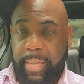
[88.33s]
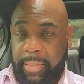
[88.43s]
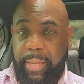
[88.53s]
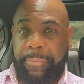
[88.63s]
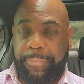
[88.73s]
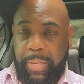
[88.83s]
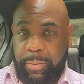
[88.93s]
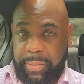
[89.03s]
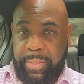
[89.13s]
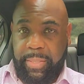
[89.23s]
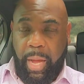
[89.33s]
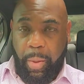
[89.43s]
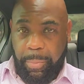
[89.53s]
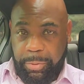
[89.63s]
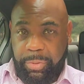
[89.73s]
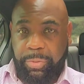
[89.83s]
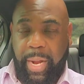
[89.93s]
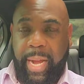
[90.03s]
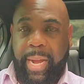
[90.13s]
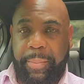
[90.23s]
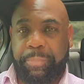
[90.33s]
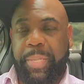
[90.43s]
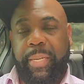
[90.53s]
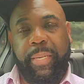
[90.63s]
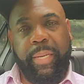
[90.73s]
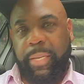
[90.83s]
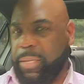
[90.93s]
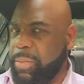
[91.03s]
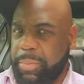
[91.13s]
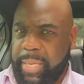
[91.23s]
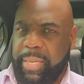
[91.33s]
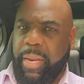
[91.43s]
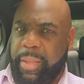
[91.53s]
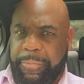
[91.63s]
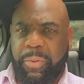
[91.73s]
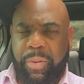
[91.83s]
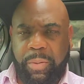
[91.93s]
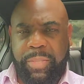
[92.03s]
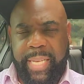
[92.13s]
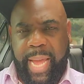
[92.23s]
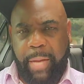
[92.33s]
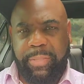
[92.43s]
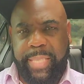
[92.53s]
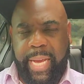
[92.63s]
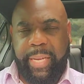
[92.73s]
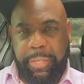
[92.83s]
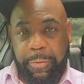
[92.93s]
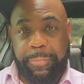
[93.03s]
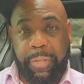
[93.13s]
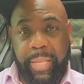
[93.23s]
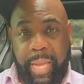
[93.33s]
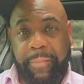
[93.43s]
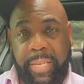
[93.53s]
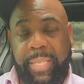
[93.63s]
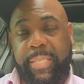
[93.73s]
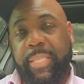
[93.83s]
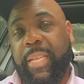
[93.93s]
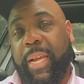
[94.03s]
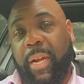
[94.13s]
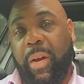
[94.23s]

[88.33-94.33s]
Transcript: It feels almost dry, but if you go to the outside, you'll feel a heaviness and you're like,